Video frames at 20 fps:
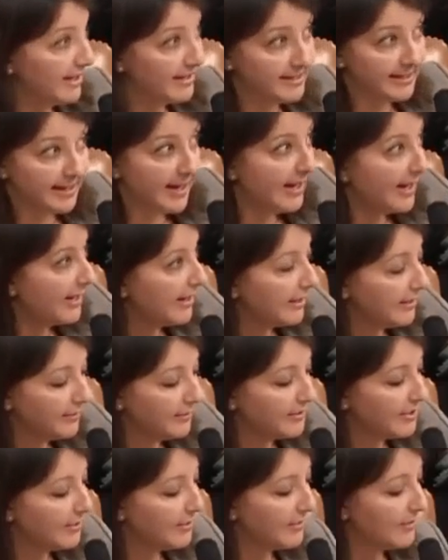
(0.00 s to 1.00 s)
by side
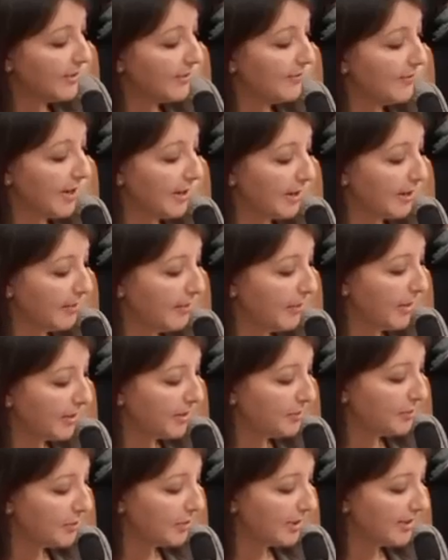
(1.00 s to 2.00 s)
of some of the very
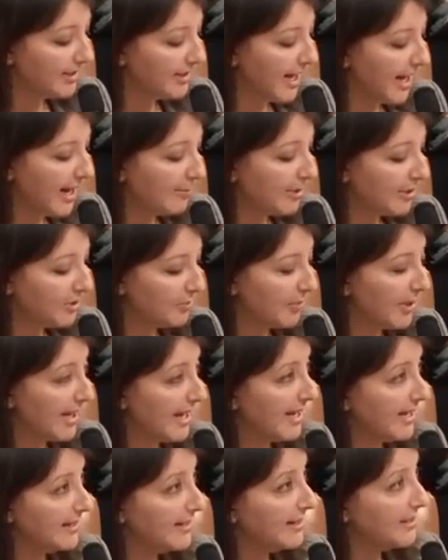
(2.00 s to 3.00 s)
much more established
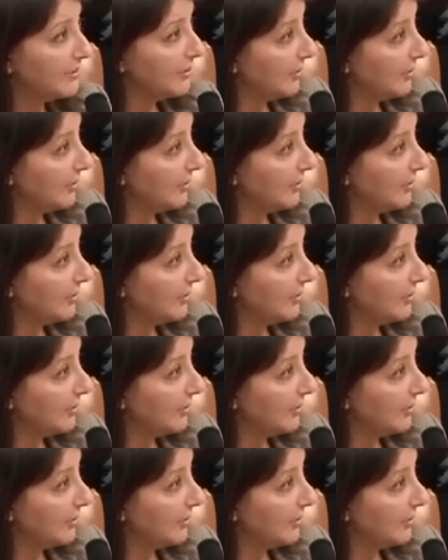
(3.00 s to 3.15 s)
plans,